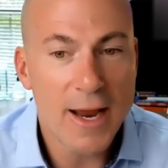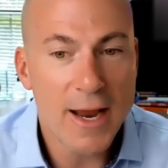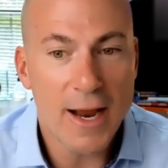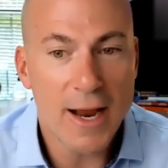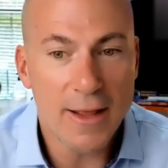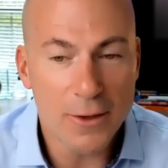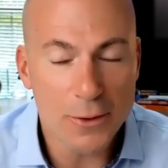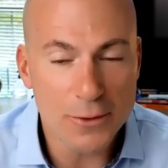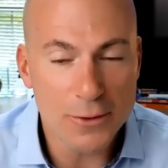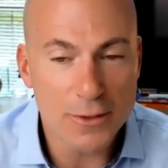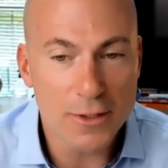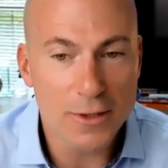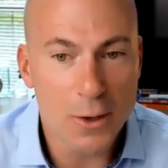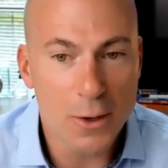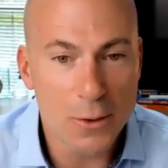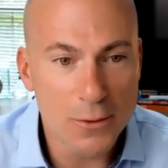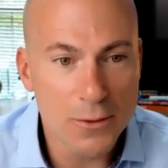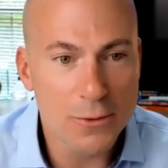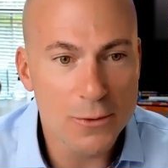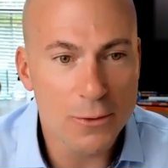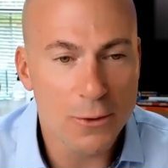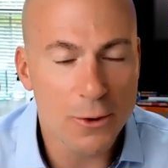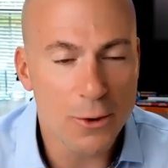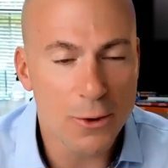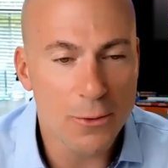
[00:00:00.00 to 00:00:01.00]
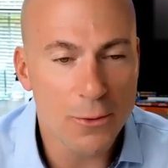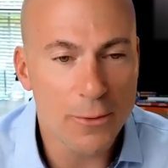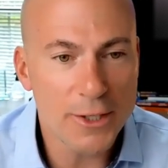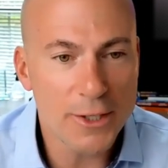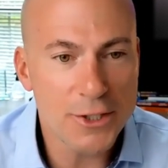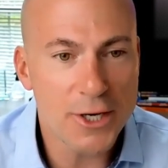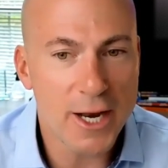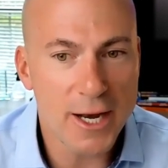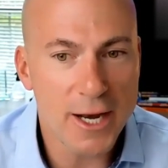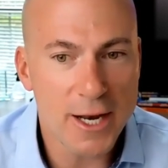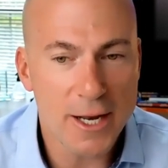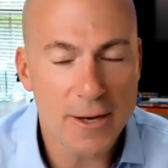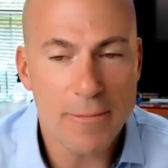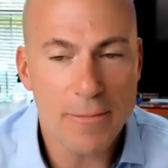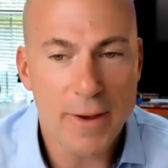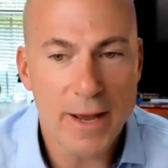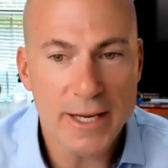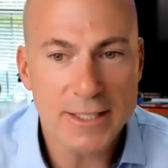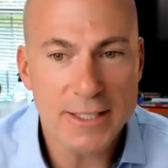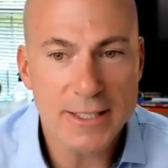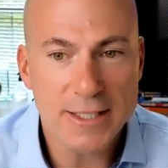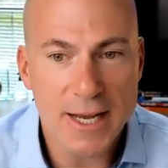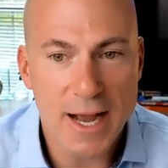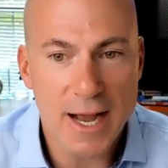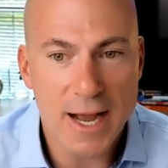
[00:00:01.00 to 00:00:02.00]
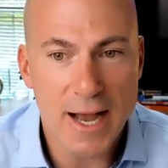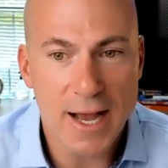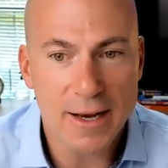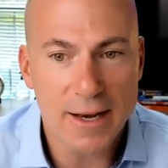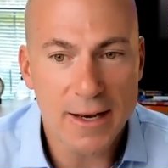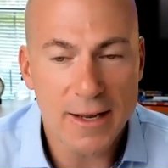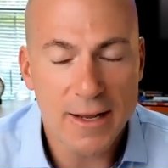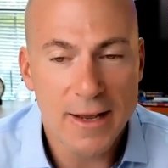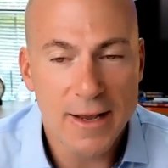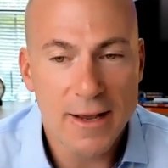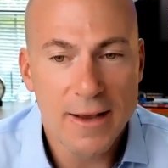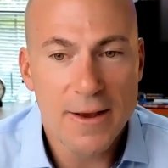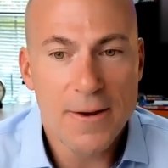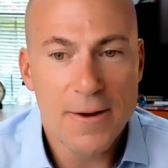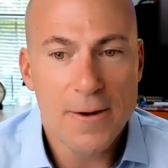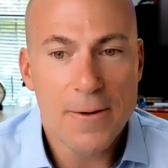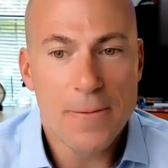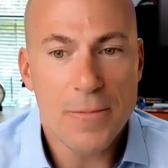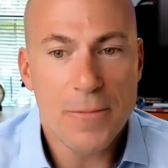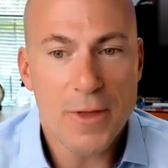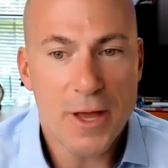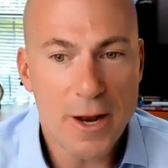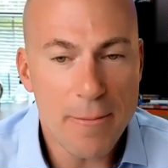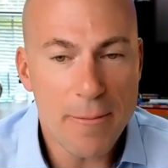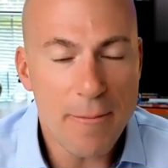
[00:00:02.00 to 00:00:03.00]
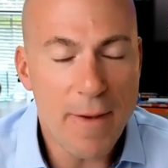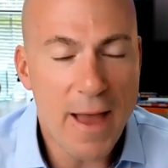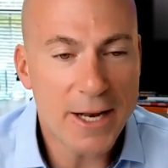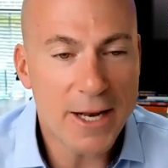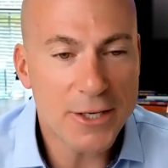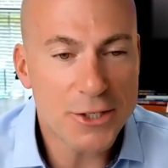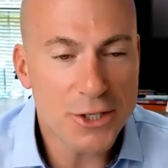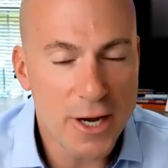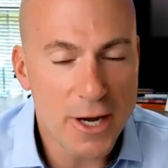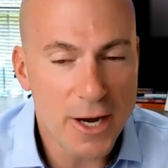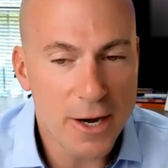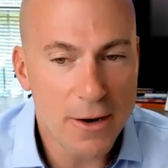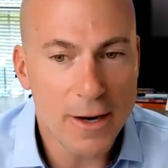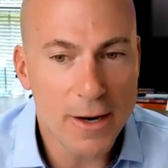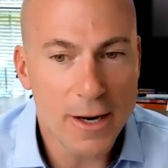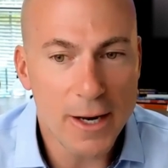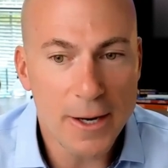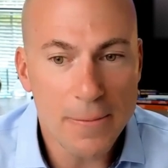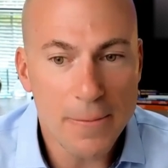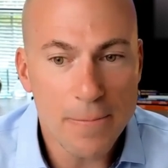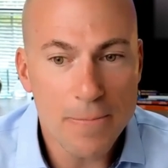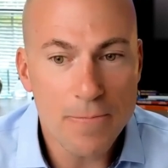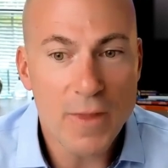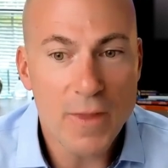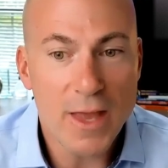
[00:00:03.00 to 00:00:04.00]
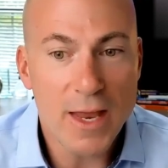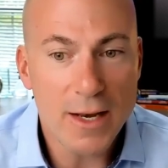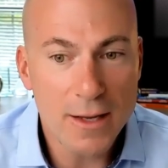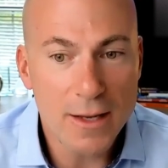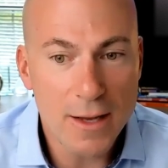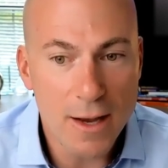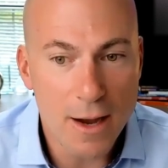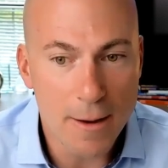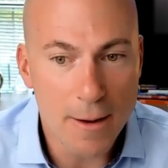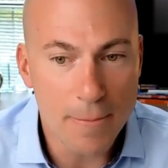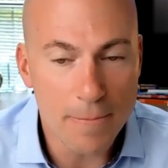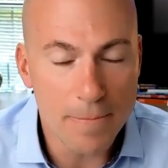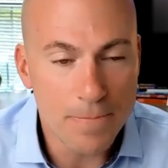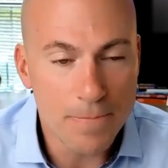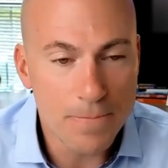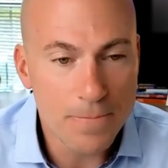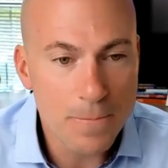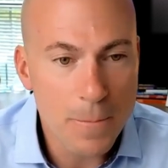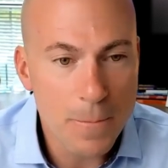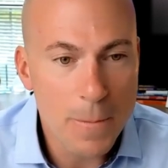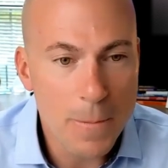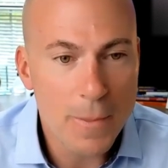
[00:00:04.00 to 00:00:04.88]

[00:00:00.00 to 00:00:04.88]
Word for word: and those loans were originated based on an imaginary income.